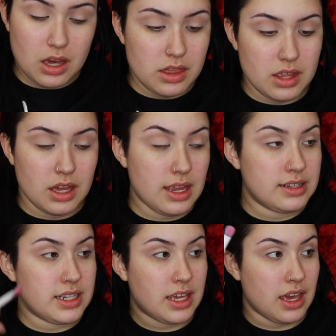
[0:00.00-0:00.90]
And
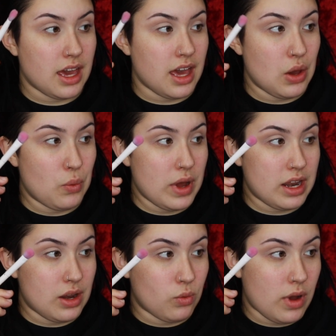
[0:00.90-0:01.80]
then taking a
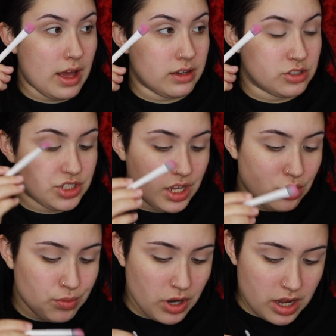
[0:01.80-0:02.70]
Wet n Wild
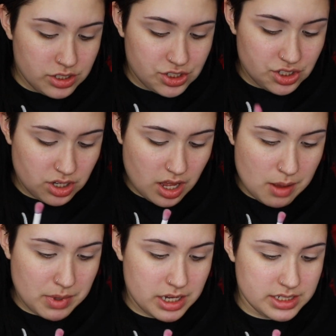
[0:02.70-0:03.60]
shadow brush,
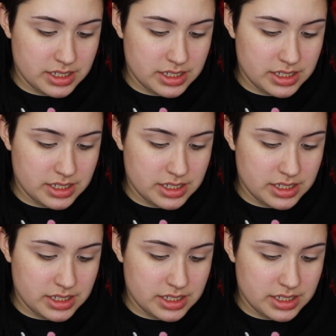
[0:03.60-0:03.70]
I'm